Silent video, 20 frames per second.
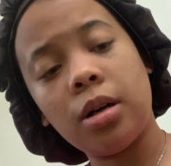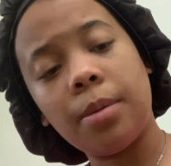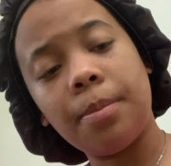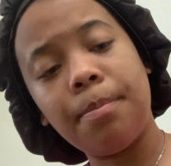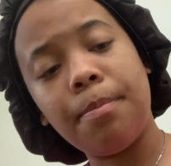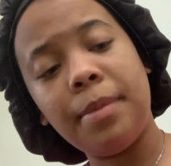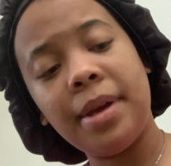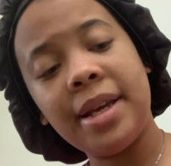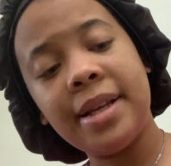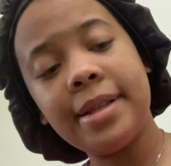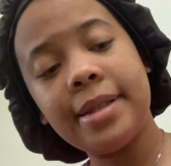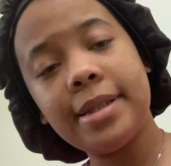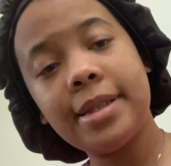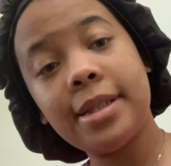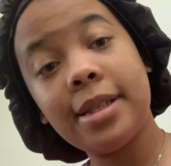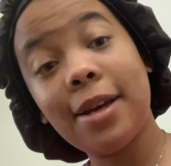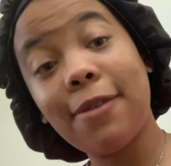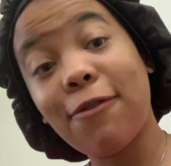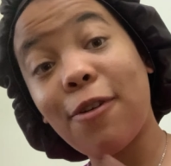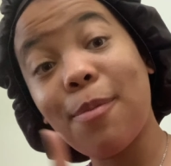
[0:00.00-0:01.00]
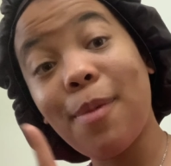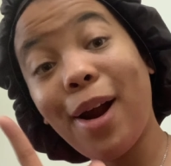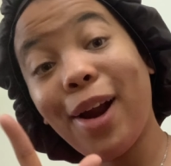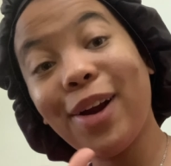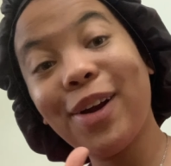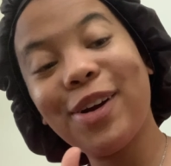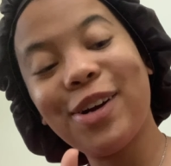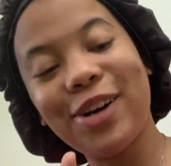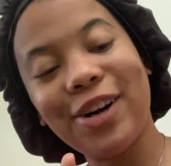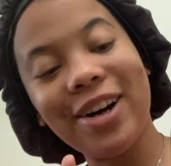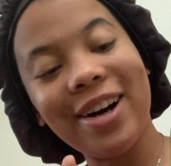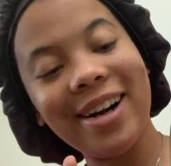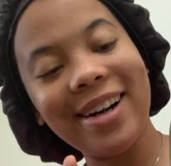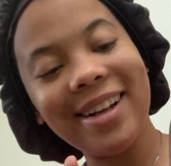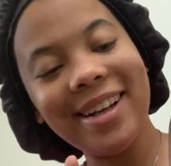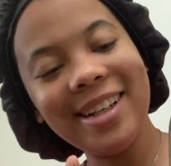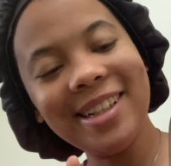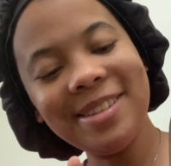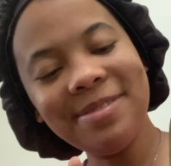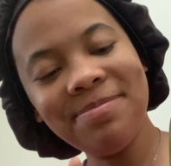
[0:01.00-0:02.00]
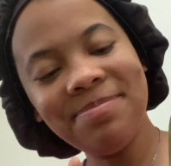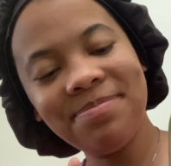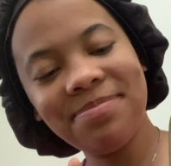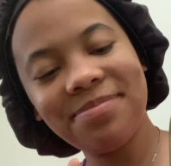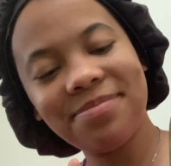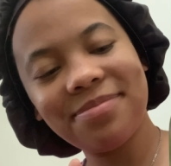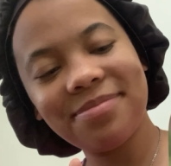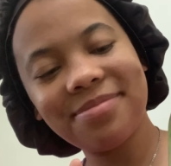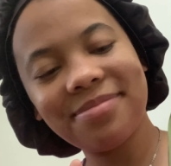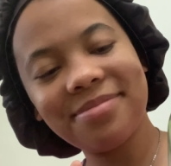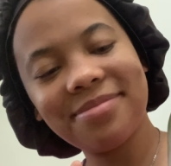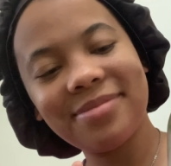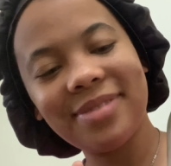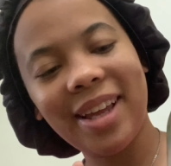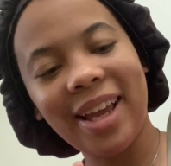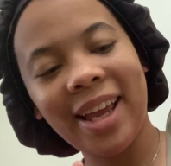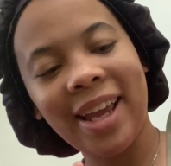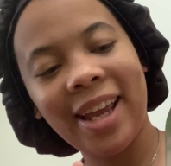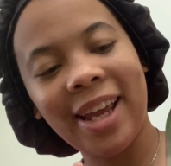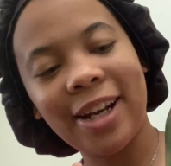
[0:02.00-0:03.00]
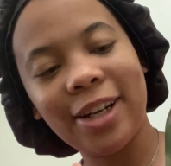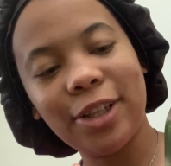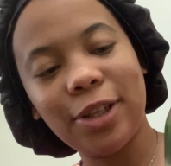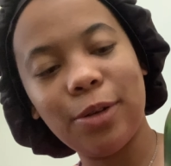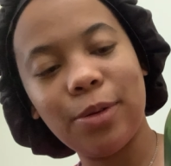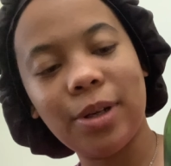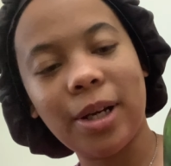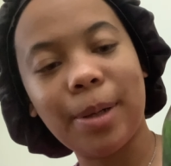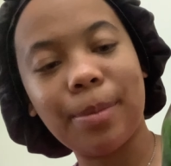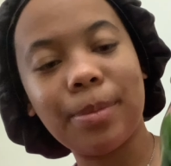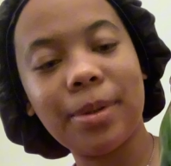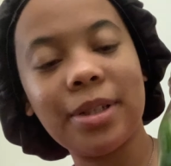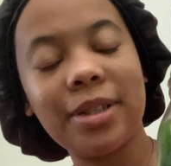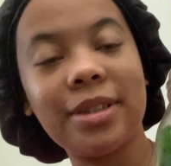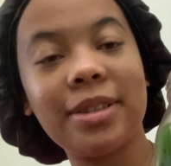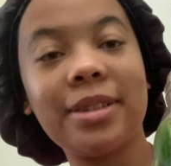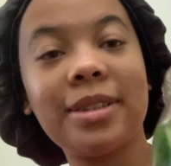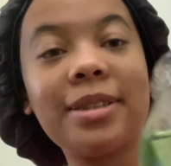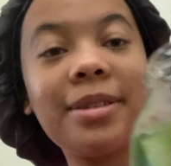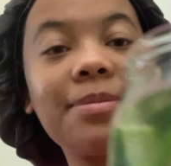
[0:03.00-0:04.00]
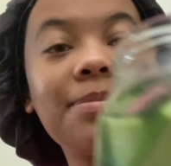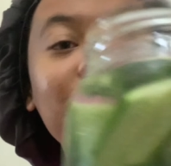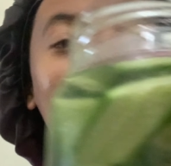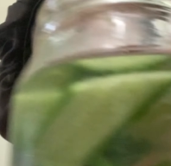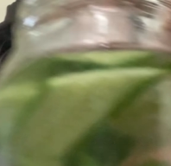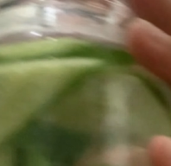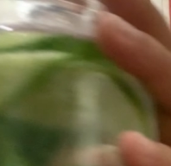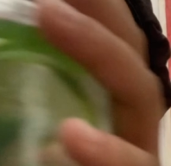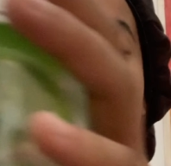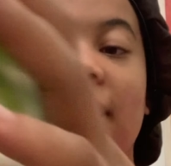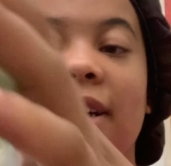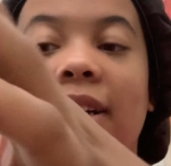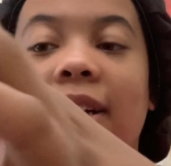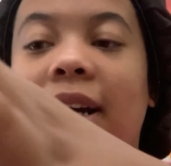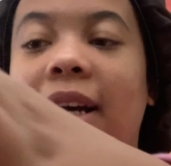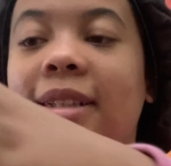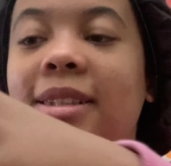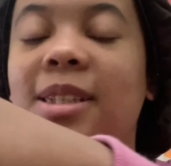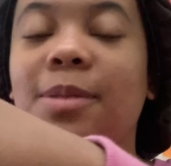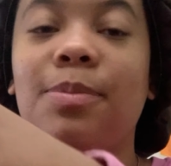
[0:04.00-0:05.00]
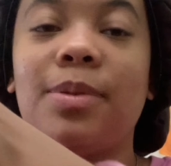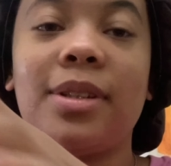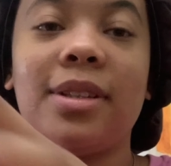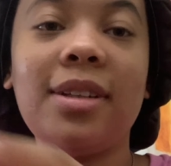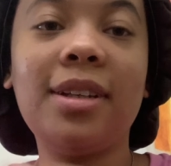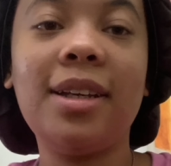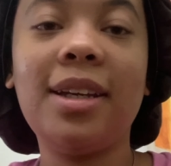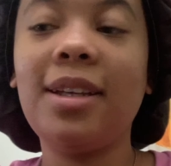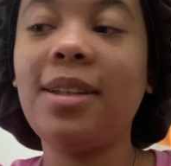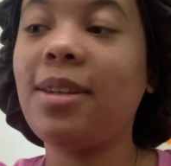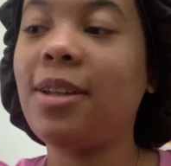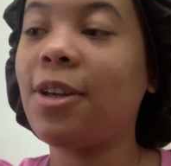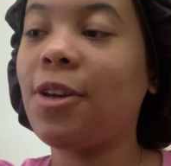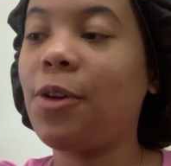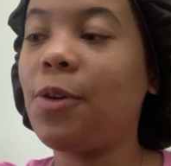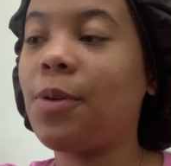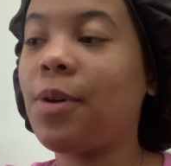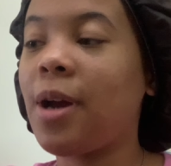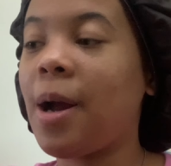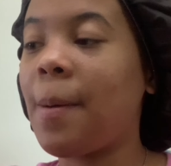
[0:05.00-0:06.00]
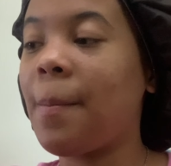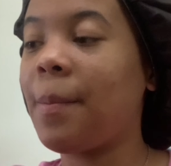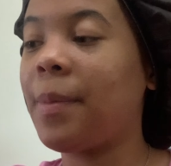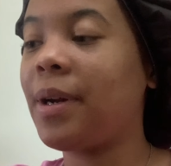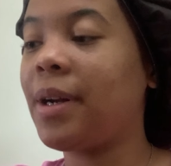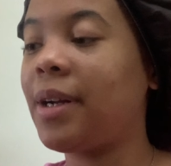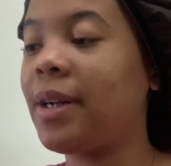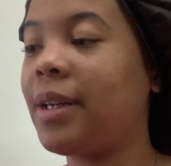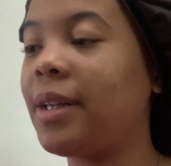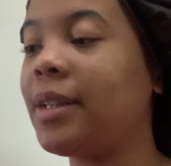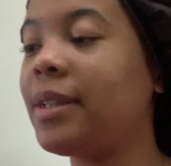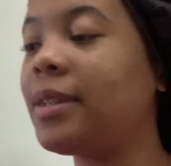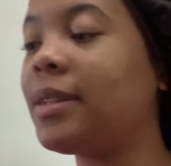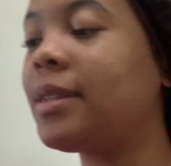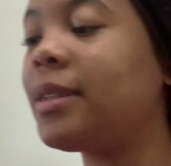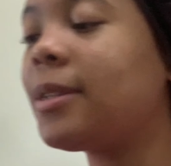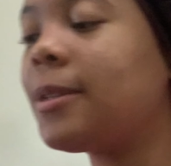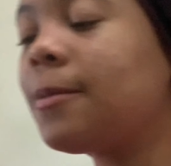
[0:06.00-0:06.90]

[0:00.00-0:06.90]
mint from our garden, and cucumbers. I typically eat the cucumbers.